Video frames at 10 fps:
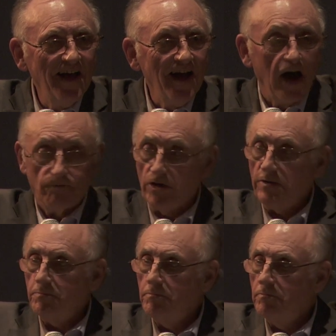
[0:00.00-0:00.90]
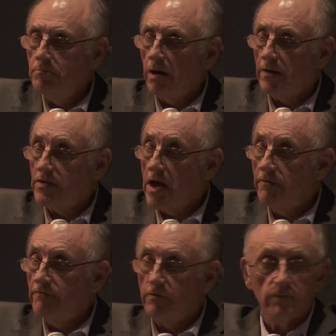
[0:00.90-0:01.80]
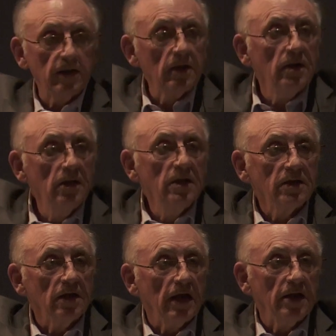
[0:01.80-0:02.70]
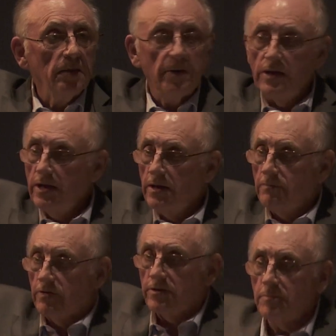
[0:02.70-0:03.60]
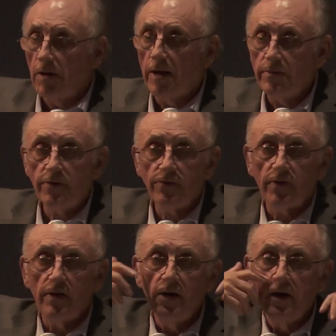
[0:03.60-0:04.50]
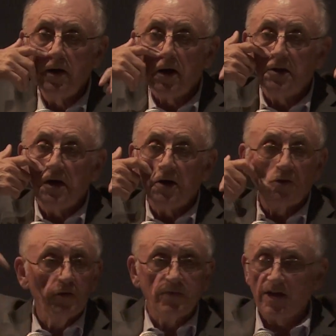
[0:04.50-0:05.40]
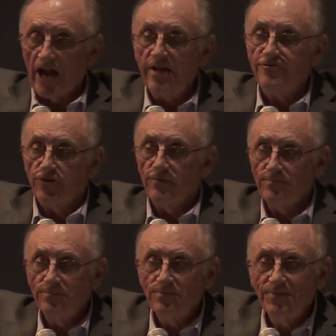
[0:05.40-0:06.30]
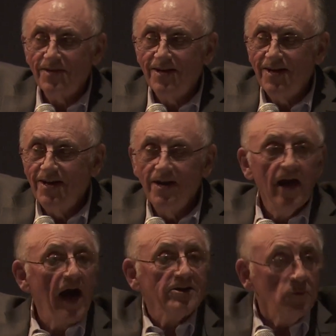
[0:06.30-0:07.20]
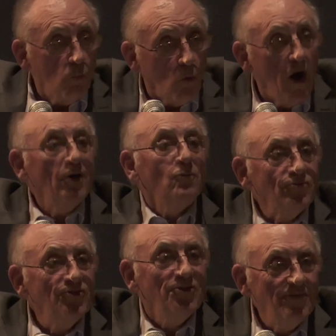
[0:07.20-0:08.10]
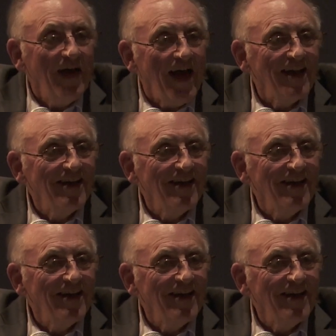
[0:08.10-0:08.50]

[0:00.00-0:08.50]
I've written Polyev, I've written the NDP leader, written the Prime Minister. Don't even get an answer. Ask them, why won't you do that?